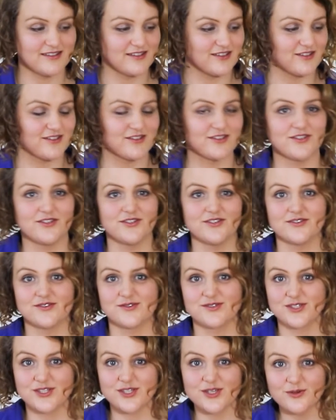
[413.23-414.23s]
you could
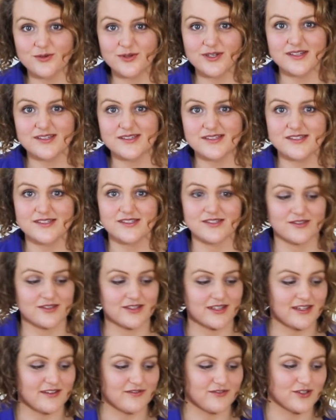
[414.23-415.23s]
use skewers, you
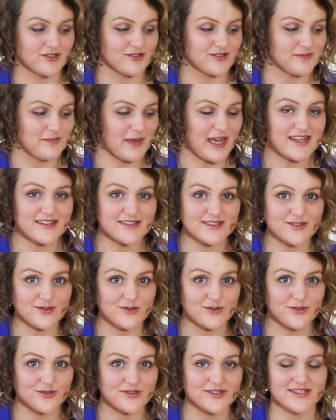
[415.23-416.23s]
could even use
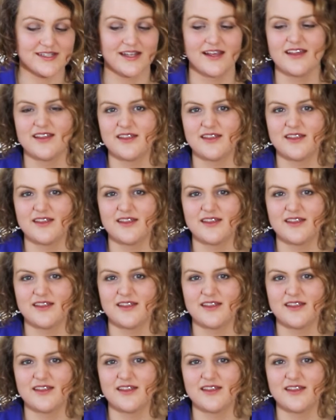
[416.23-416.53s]
pencils.